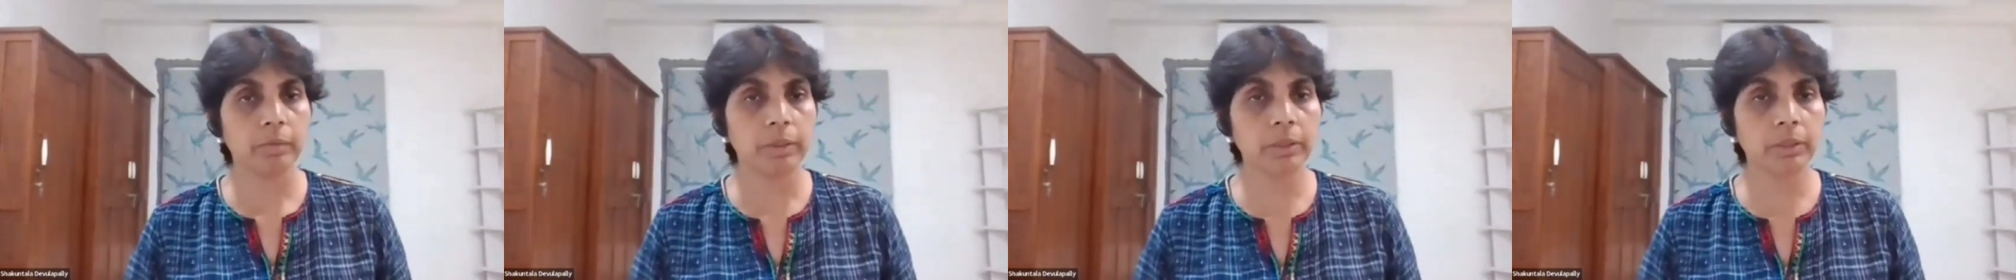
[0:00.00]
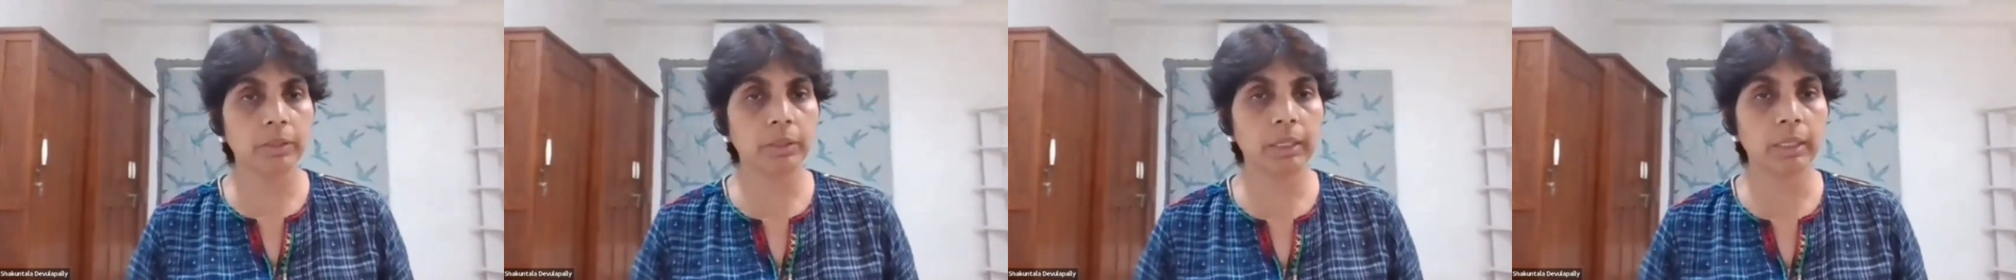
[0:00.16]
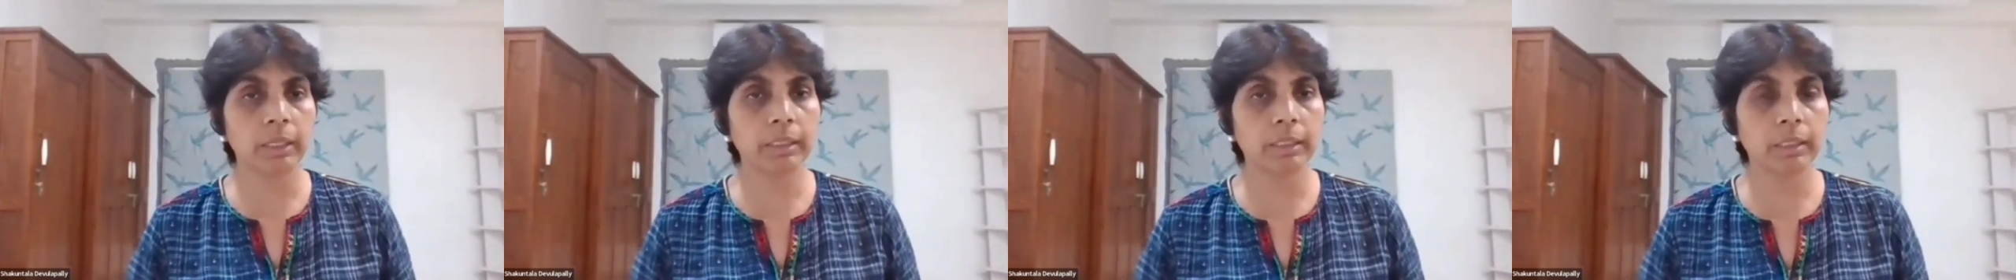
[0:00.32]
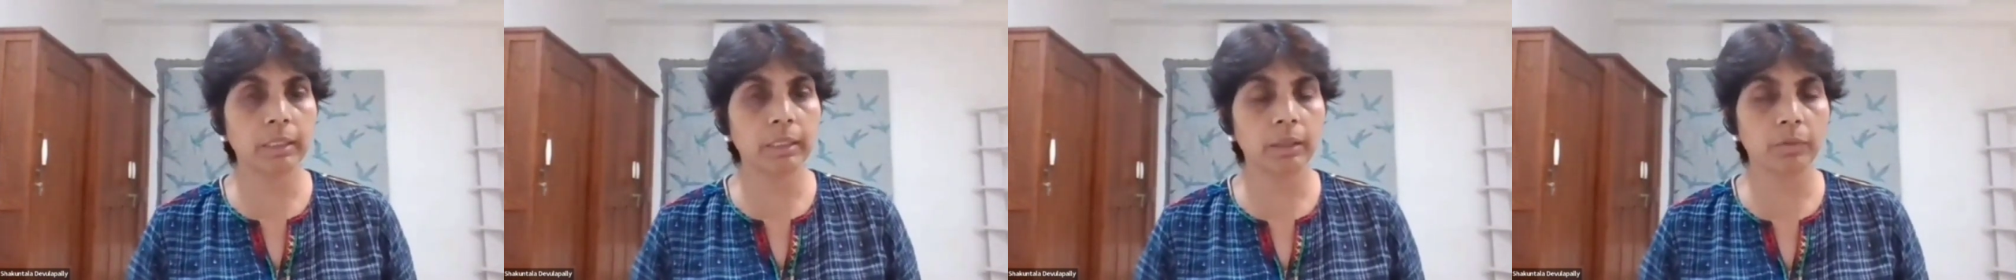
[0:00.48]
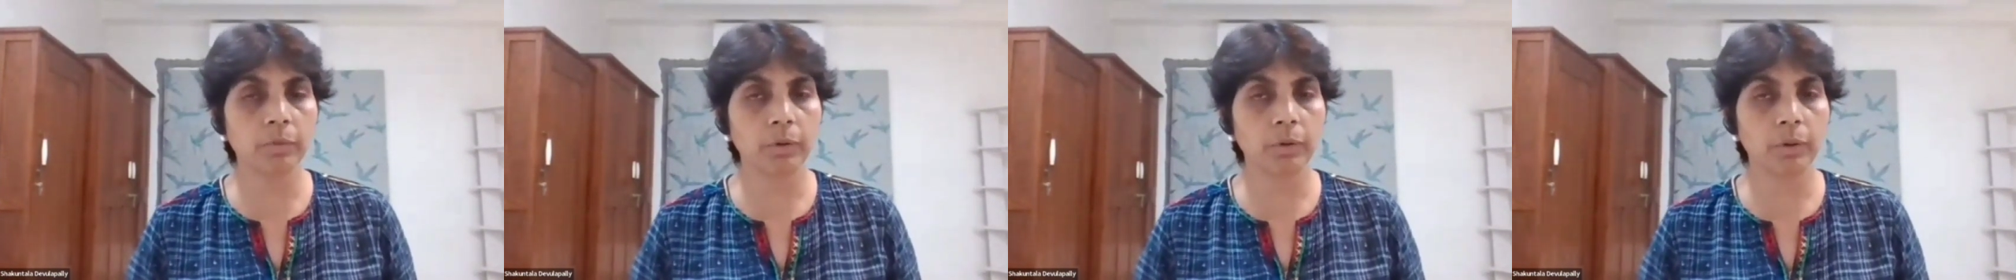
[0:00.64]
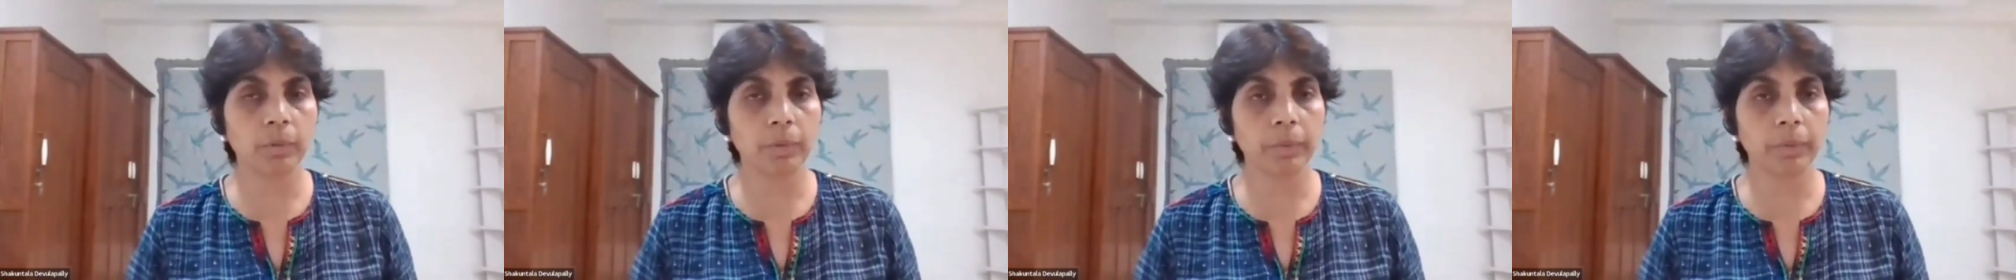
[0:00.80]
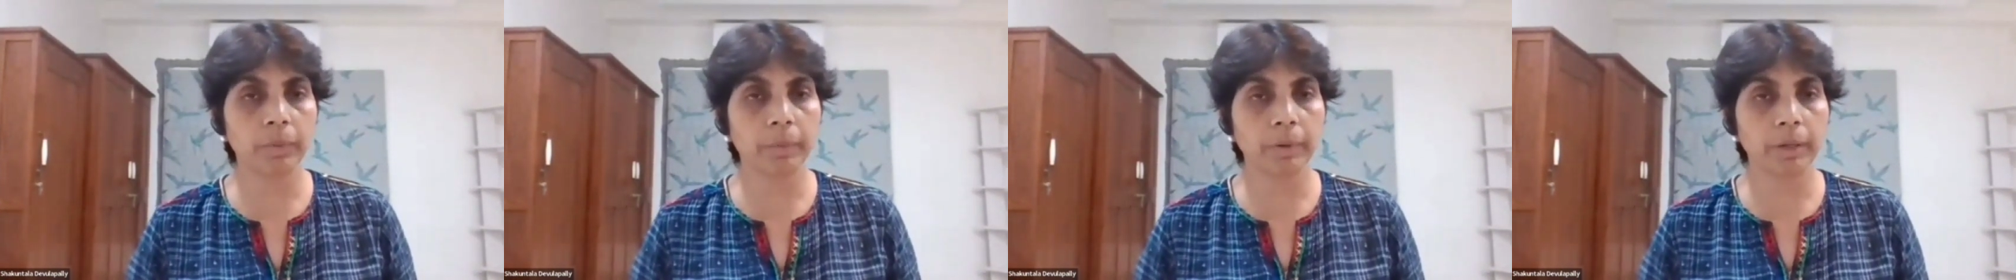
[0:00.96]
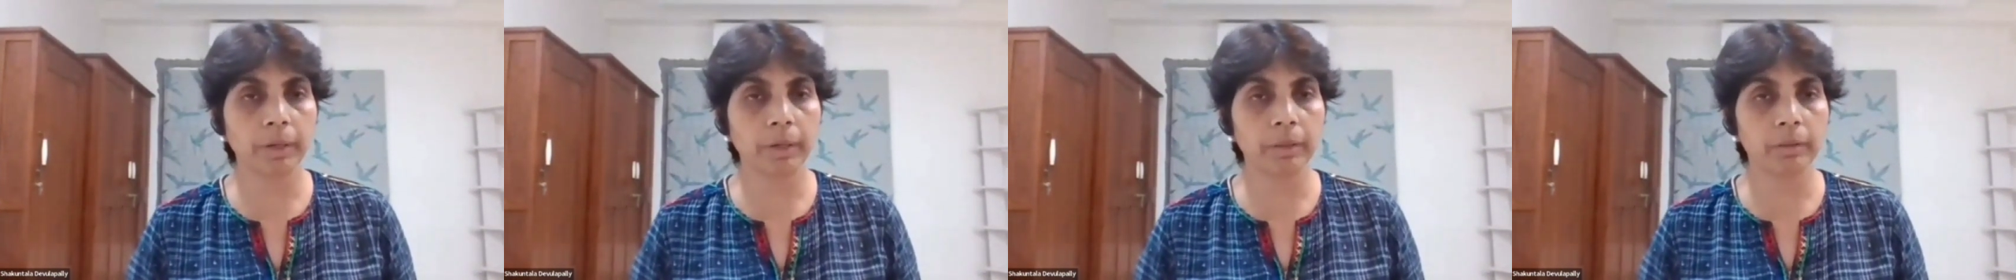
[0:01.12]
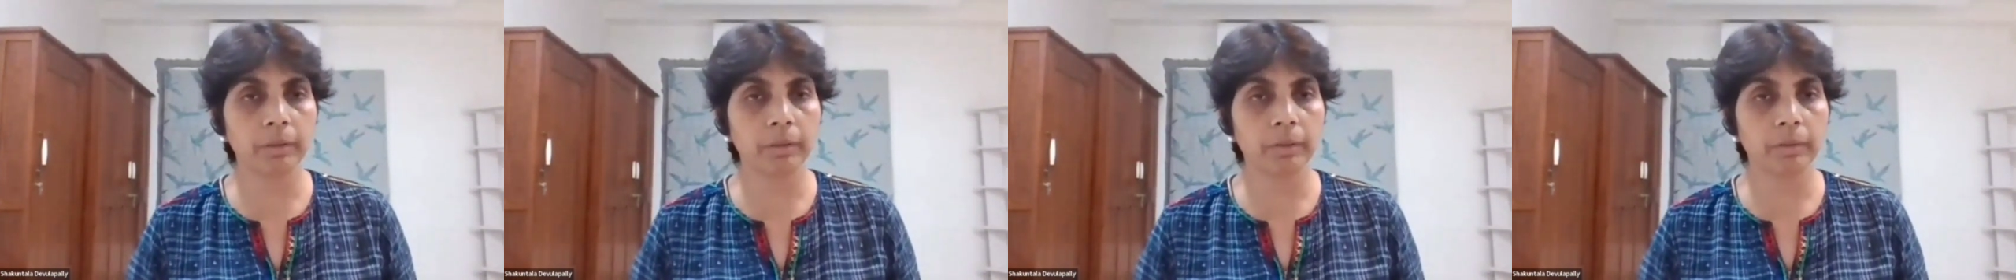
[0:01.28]
Vajrasana forward
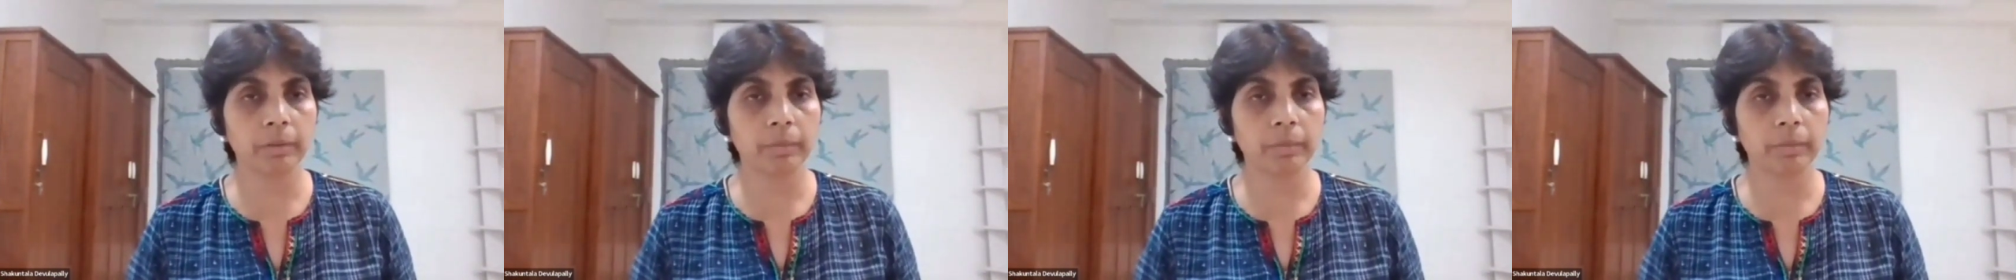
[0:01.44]
bend.